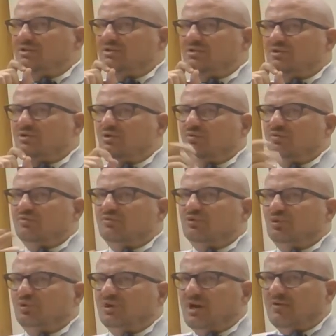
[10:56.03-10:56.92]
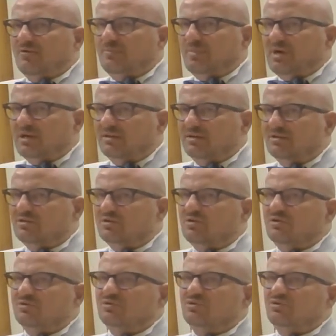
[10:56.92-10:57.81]
So you have
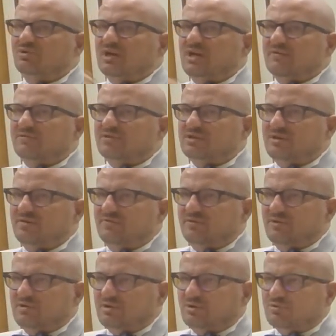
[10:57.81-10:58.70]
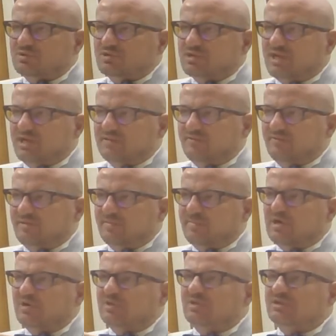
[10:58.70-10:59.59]
magnetron, you have something outside the
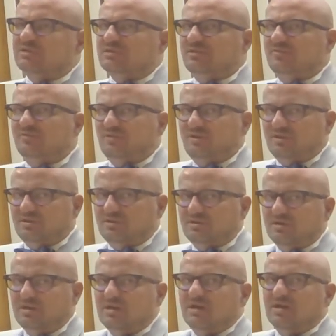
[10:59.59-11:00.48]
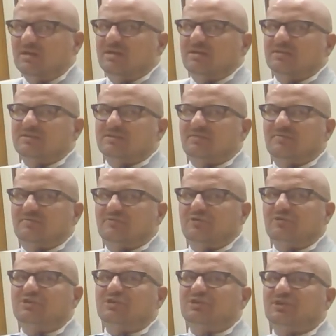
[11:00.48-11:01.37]
body, some
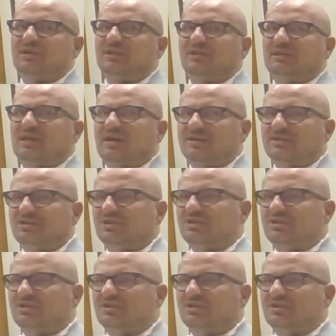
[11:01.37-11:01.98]
functional target.